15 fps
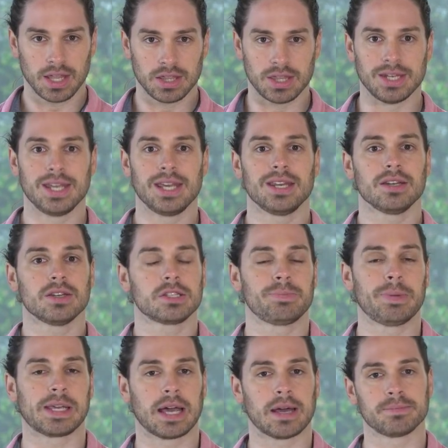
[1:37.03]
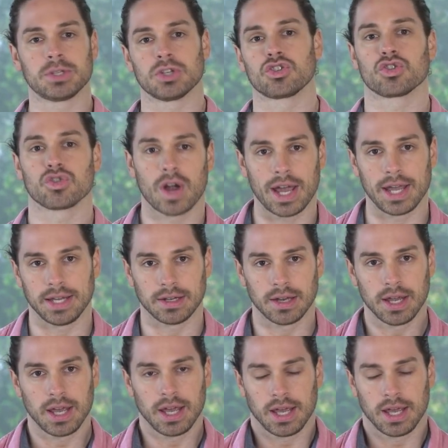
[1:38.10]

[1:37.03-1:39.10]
The neediness becomes a trade.